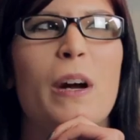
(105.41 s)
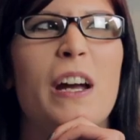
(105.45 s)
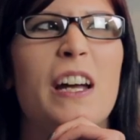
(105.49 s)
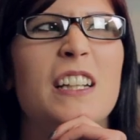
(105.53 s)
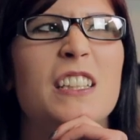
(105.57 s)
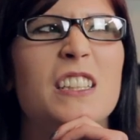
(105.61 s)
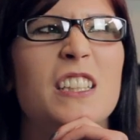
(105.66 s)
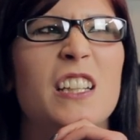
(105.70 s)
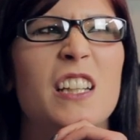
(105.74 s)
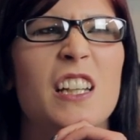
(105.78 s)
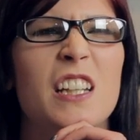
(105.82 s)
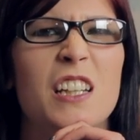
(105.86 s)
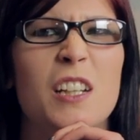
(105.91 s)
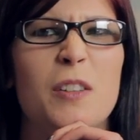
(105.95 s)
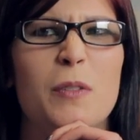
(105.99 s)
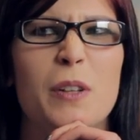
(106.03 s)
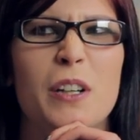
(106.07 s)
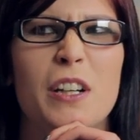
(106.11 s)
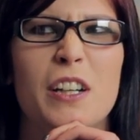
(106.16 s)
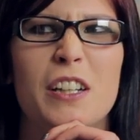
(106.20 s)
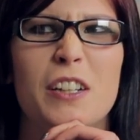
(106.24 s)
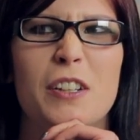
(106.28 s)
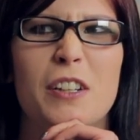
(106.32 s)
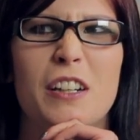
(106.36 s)
Wait, do you think that
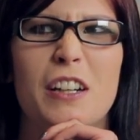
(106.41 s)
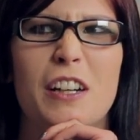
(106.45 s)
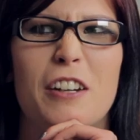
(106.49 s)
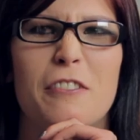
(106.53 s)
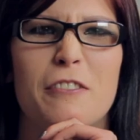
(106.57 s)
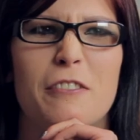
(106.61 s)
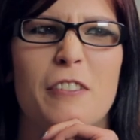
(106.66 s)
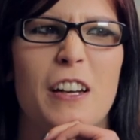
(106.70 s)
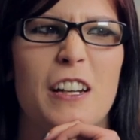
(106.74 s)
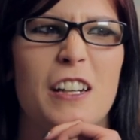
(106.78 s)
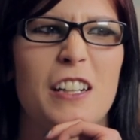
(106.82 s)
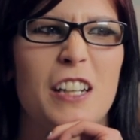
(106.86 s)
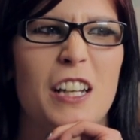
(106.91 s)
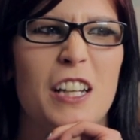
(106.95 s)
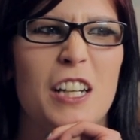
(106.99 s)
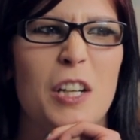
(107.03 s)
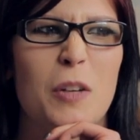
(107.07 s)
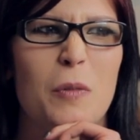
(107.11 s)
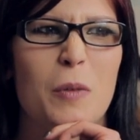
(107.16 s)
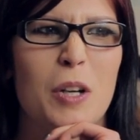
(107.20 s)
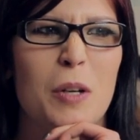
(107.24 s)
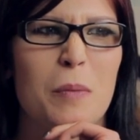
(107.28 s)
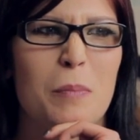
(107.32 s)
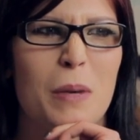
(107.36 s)
we're going to offend
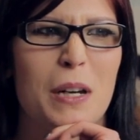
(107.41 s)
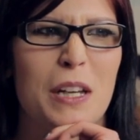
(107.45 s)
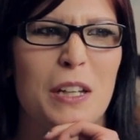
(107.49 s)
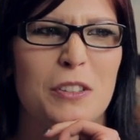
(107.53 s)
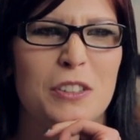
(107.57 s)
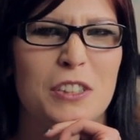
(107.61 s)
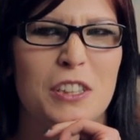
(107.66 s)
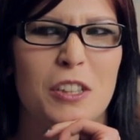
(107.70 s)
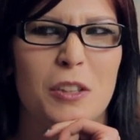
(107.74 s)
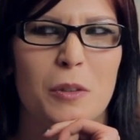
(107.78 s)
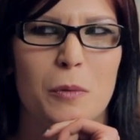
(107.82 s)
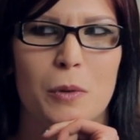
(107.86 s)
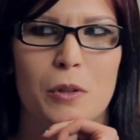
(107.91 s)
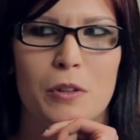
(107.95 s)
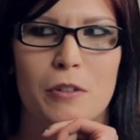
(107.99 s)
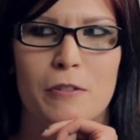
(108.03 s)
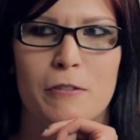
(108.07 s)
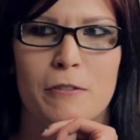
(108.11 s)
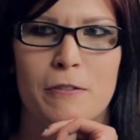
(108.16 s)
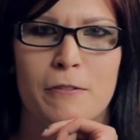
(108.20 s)
anyone by using the word